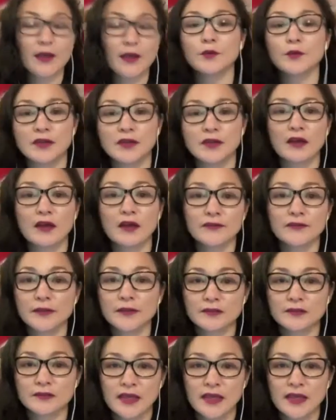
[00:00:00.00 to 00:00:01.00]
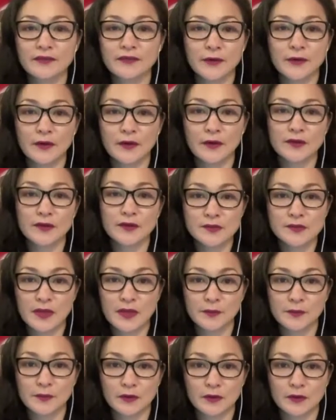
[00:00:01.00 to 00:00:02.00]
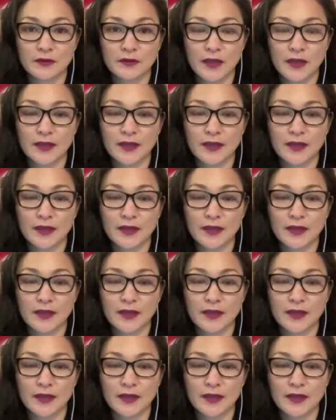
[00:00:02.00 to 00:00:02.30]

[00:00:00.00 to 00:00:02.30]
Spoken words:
I would not feel safe around these people,